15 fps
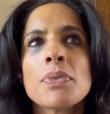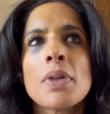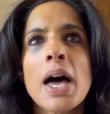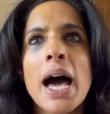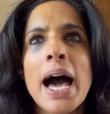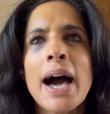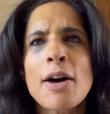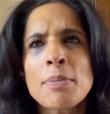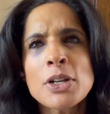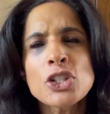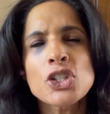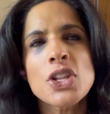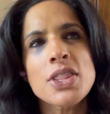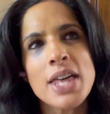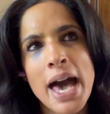how
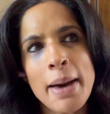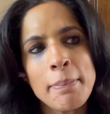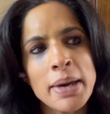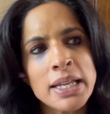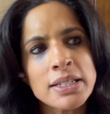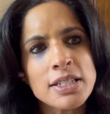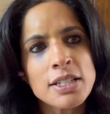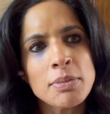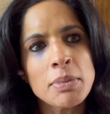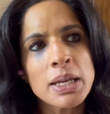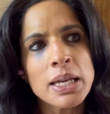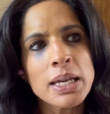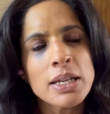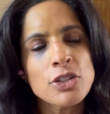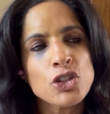much that meant to
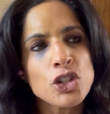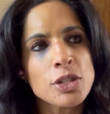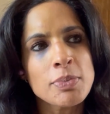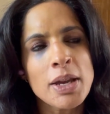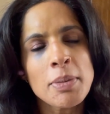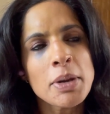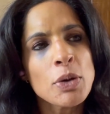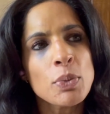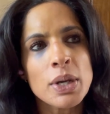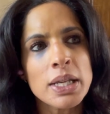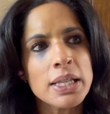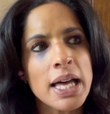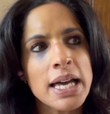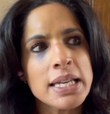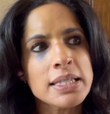me just made me
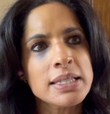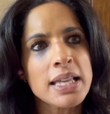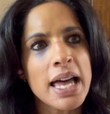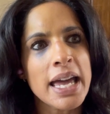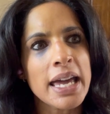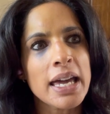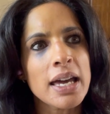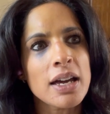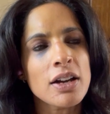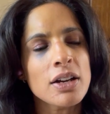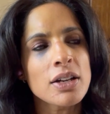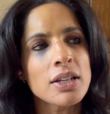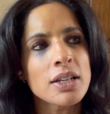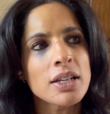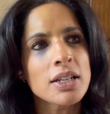realize, like,
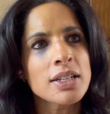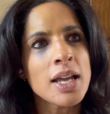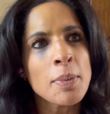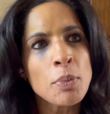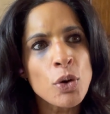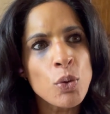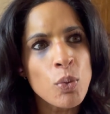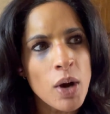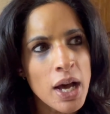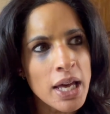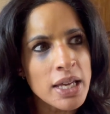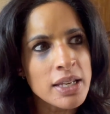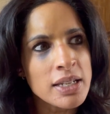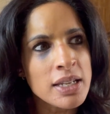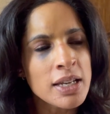number
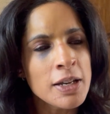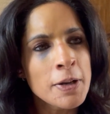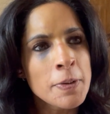one,